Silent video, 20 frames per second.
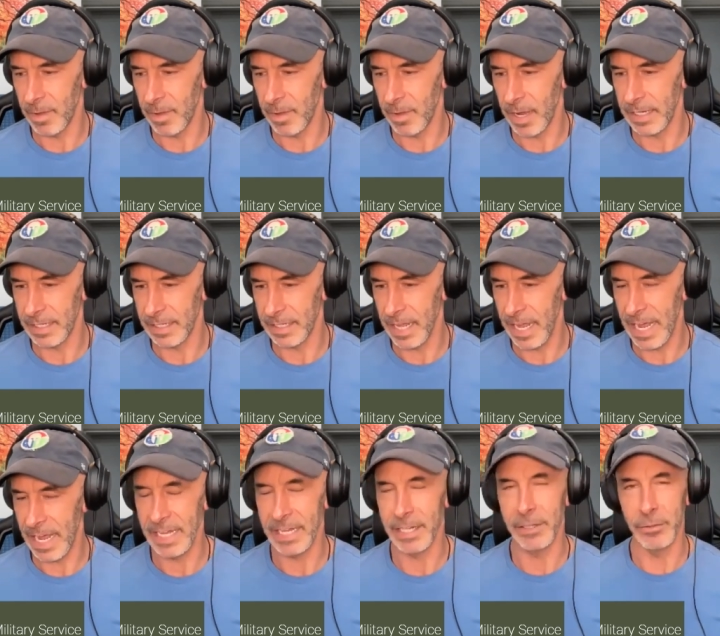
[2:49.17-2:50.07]
I
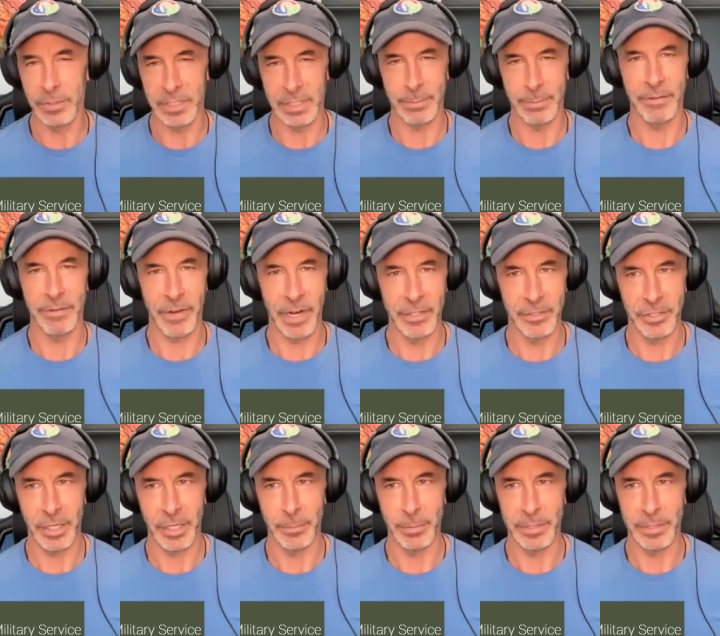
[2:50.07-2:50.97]
hated losing my
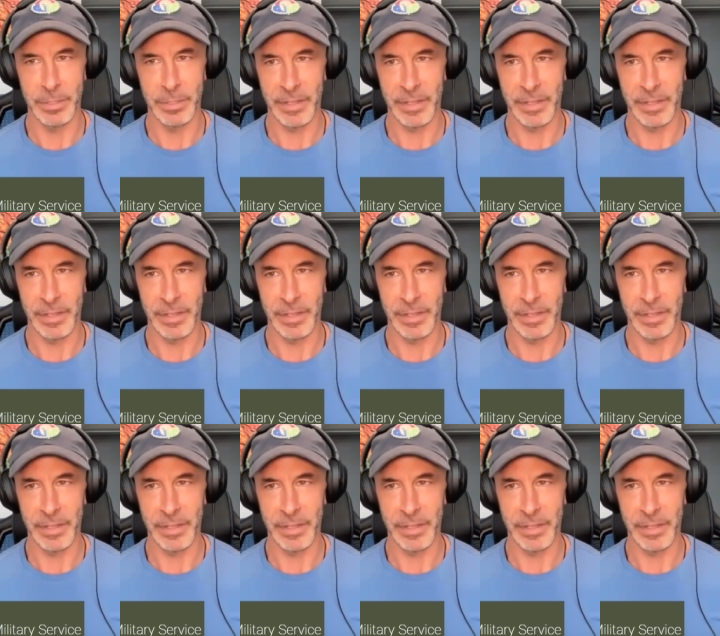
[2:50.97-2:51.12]
friendships.